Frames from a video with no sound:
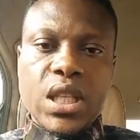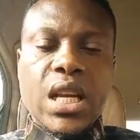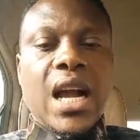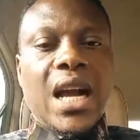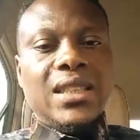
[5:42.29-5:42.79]

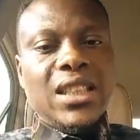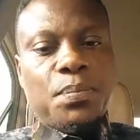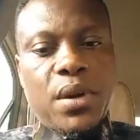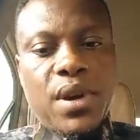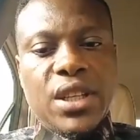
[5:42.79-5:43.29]
And these
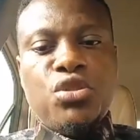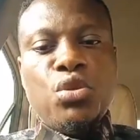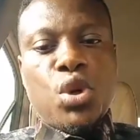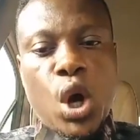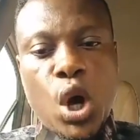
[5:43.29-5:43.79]
parents
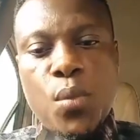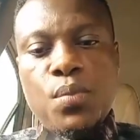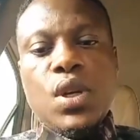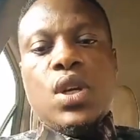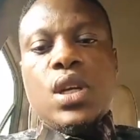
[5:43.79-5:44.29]
do come,
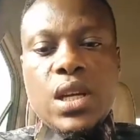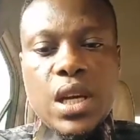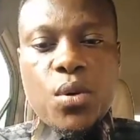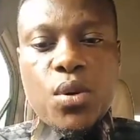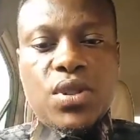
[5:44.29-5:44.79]

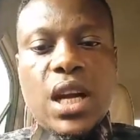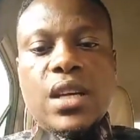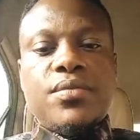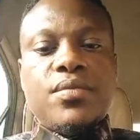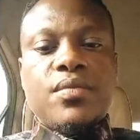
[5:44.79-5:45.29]
Ewosa,
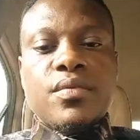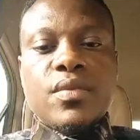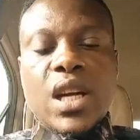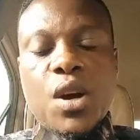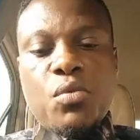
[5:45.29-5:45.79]

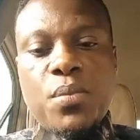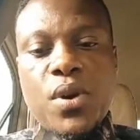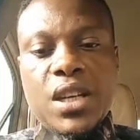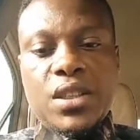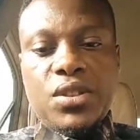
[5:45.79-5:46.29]
Agwebo,
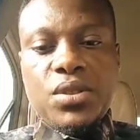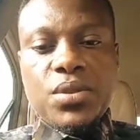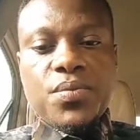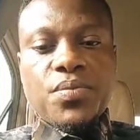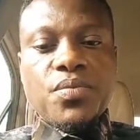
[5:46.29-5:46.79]
I greet you.
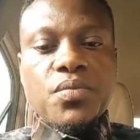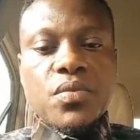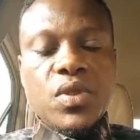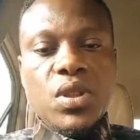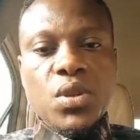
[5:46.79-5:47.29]

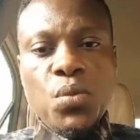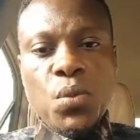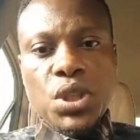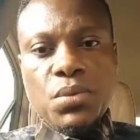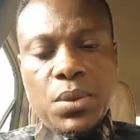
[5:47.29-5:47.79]
Good
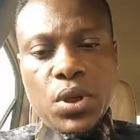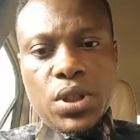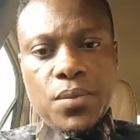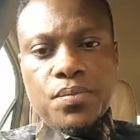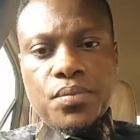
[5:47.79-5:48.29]
morning, my
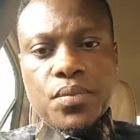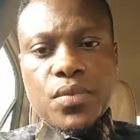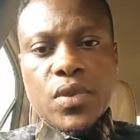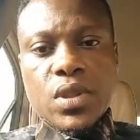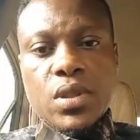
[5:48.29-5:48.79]
brother.
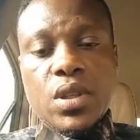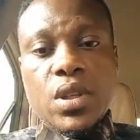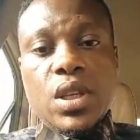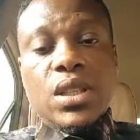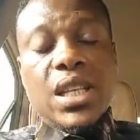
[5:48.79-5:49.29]

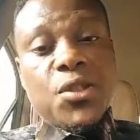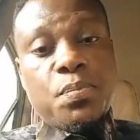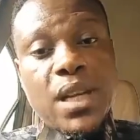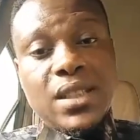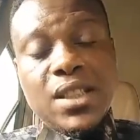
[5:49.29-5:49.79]
They
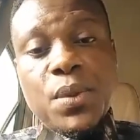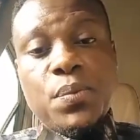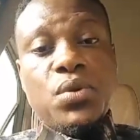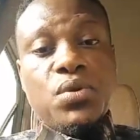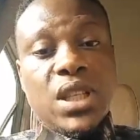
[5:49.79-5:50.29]
expect these
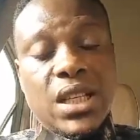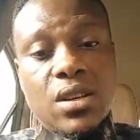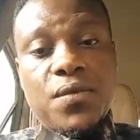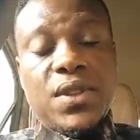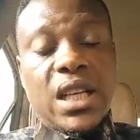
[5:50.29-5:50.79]
people to take care
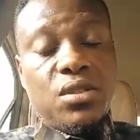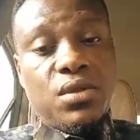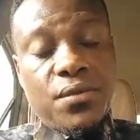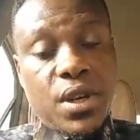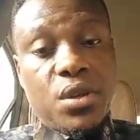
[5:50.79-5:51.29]
of their
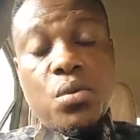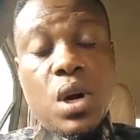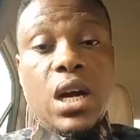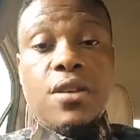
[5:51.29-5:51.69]
children very well.